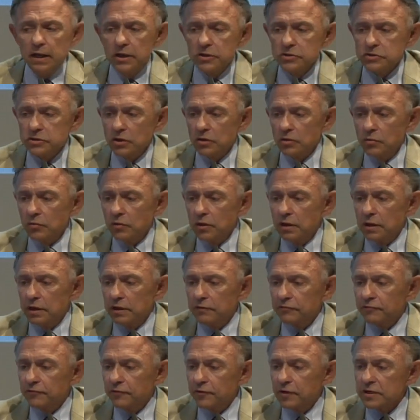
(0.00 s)
So,
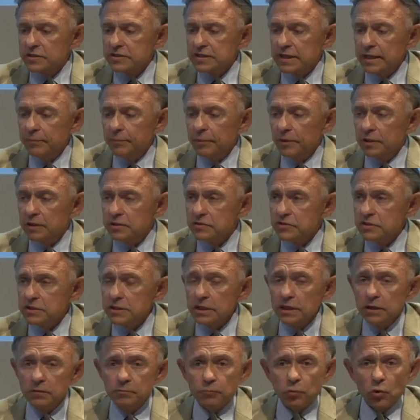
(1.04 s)
uh, for example, in
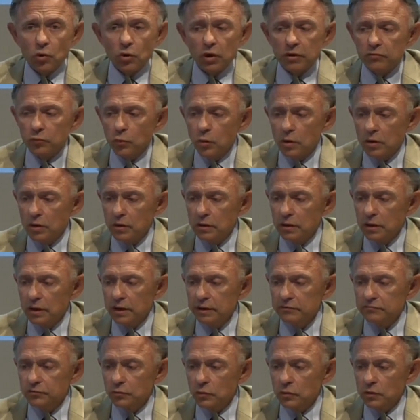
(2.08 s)
Singapore, where
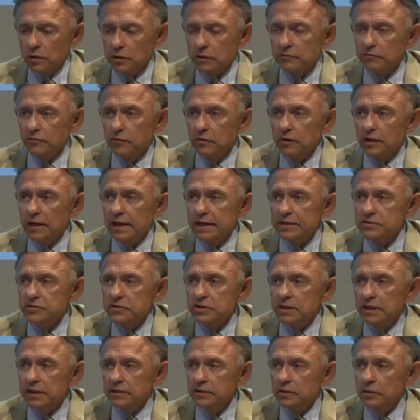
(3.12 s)
I've worked for the
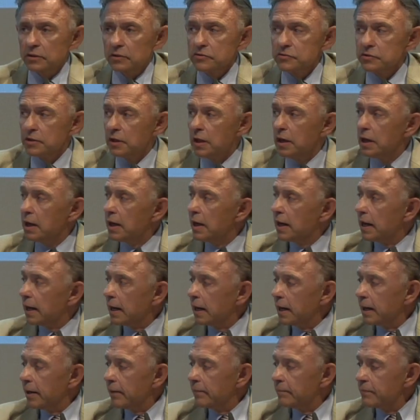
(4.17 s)
last 10 years,
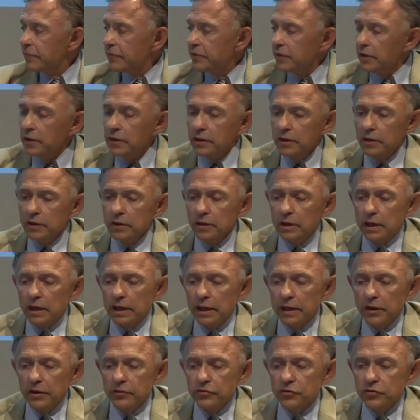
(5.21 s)
um, the
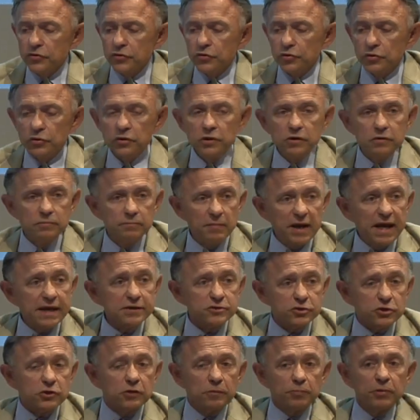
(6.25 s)
uh, third
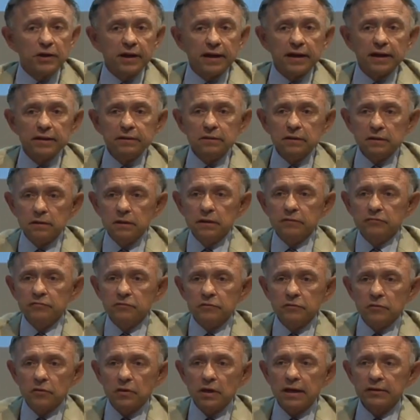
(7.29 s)
master plan, they
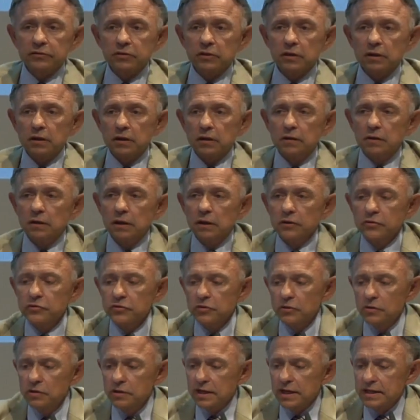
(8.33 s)
are on their uh,
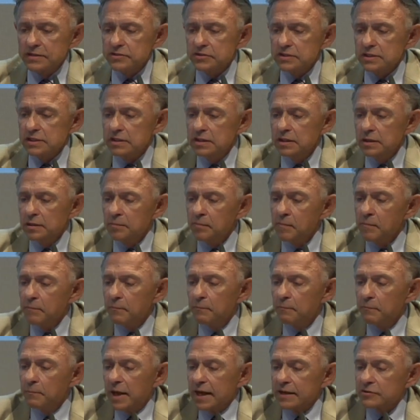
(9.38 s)
third ICT
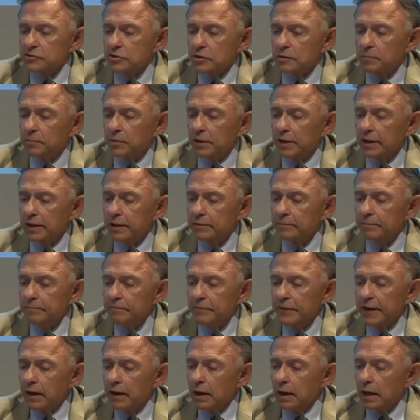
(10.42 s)
master plan,
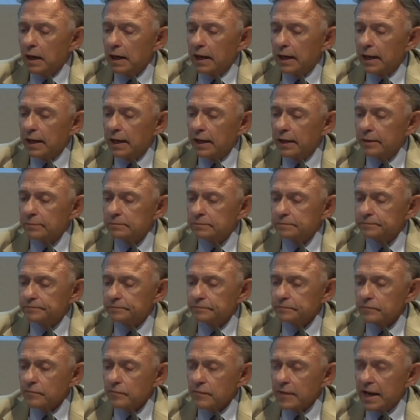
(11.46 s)
um,
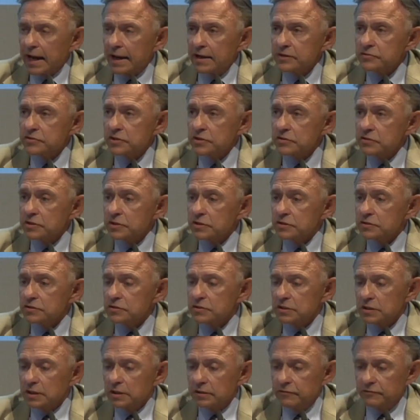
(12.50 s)
has as
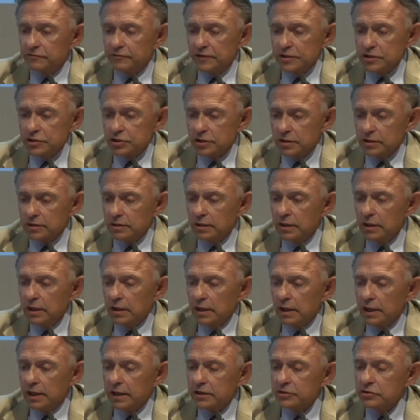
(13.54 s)
its uh, vision
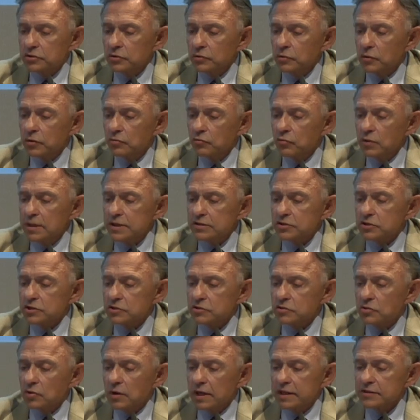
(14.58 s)
to enrich
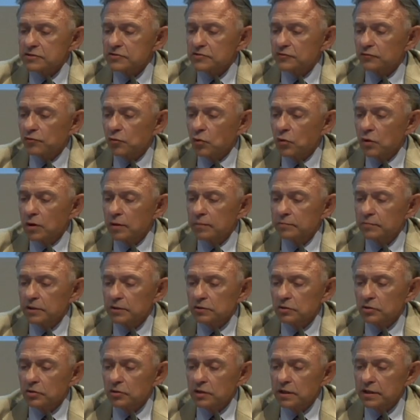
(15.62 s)
and transform the
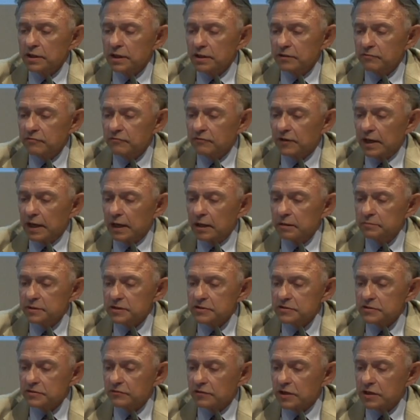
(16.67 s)
learning
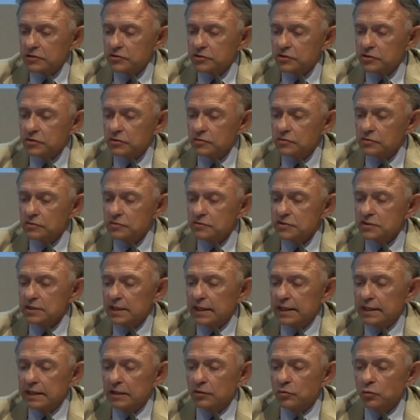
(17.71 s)
environments of our students
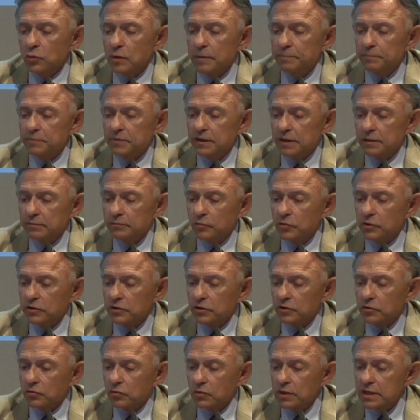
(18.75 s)
and equip them with
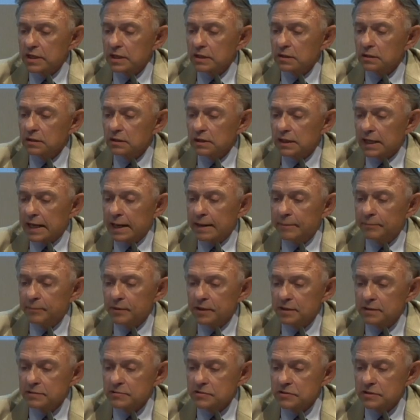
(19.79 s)
the critical
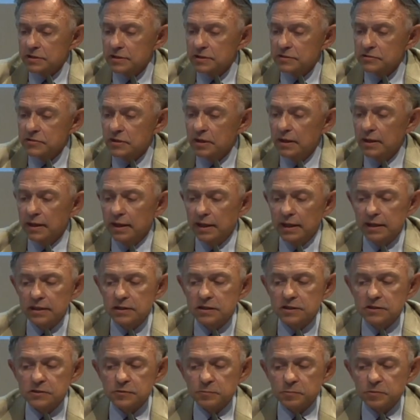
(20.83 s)
competencies
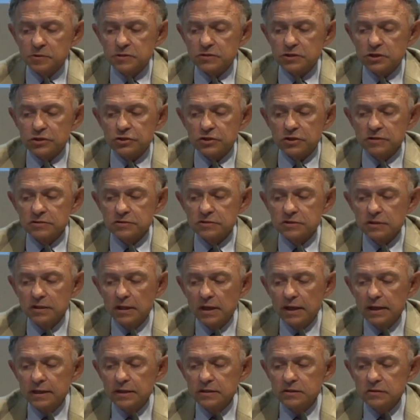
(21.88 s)
and dispositions
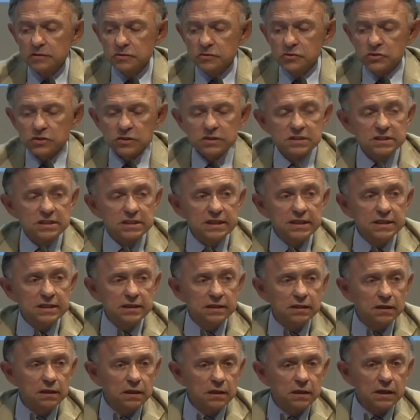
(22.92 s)
to
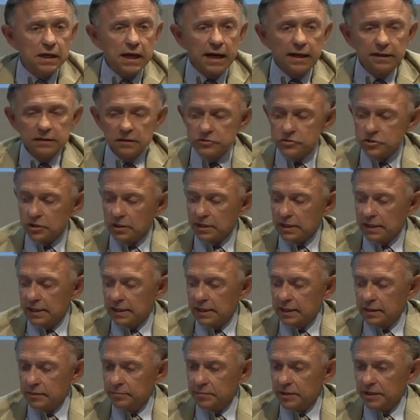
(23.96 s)
succeed in a knowledge
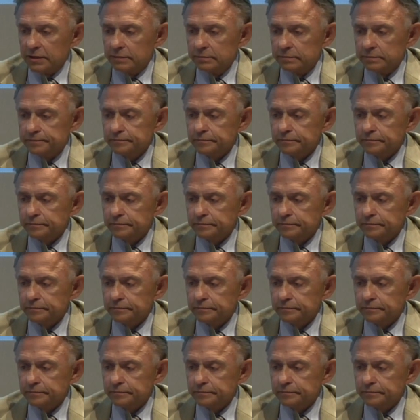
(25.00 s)
economy.